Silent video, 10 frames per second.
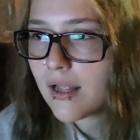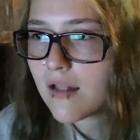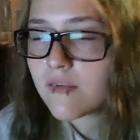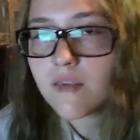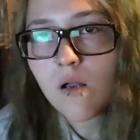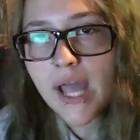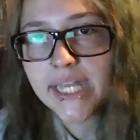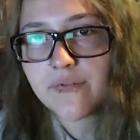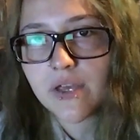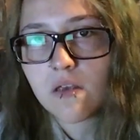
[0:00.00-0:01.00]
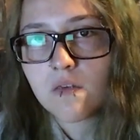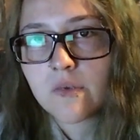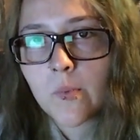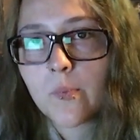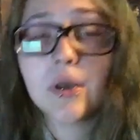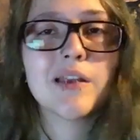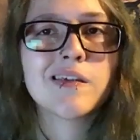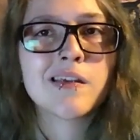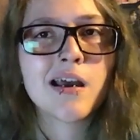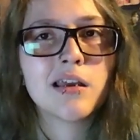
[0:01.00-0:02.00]
it still kind of is, but
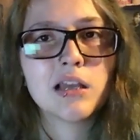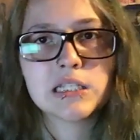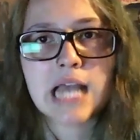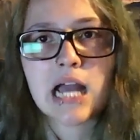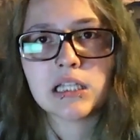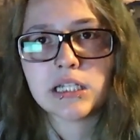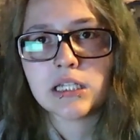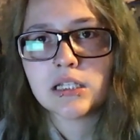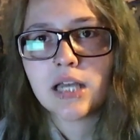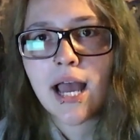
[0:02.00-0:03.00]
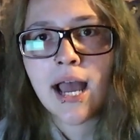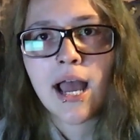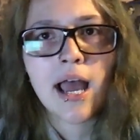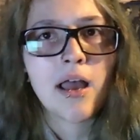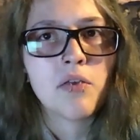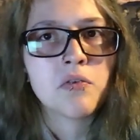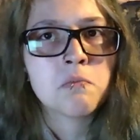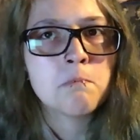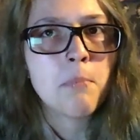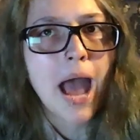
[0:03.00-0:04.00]
it's not exactly
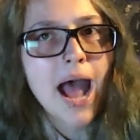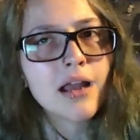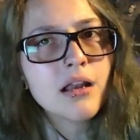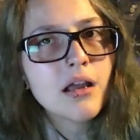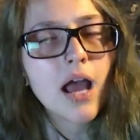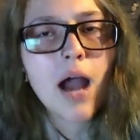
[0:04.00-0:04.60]
as bad.